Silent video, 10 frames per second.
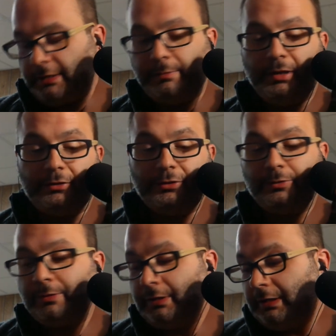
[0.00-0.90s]
in the middle,
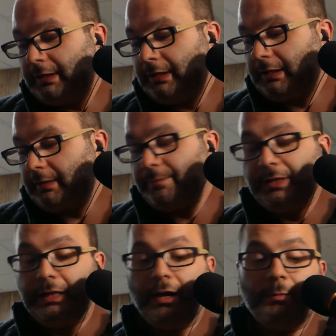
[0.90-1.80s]
too.
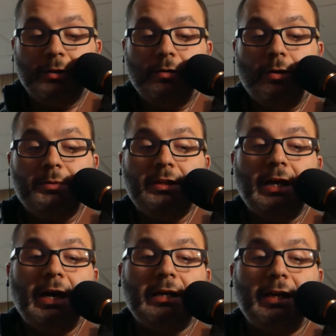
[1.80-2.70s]
And now I'm going to go up
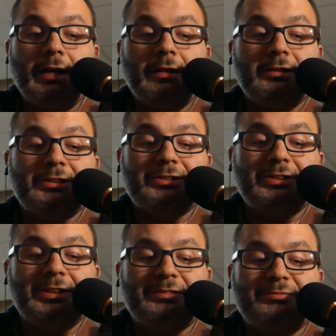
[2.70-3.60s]
to the high gain,
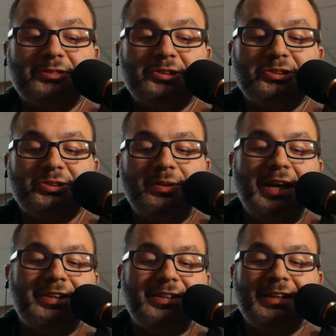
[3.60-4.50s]
just to
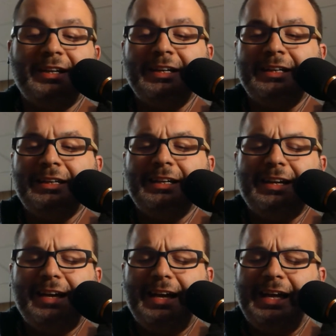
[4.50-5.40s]
show that to you.
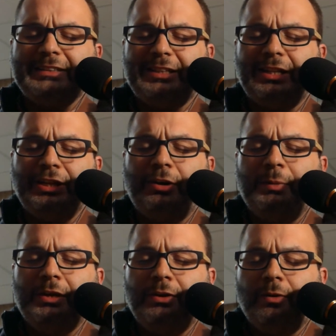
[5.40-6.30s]
It adds a
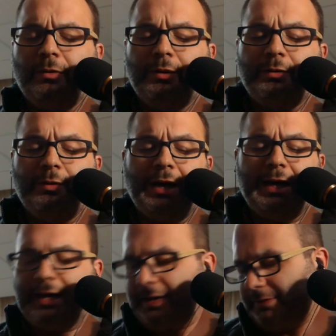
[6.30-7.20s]
little bit of noise. Well, no,
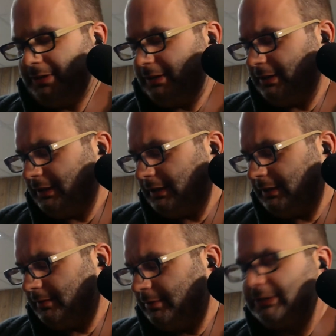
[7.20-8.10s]
I haven't did the
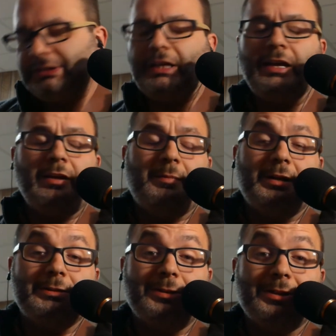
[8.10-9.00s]
crunch yet,
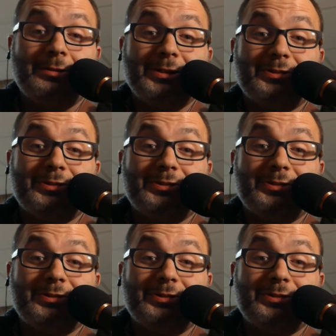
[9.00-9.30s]
but I'll show you the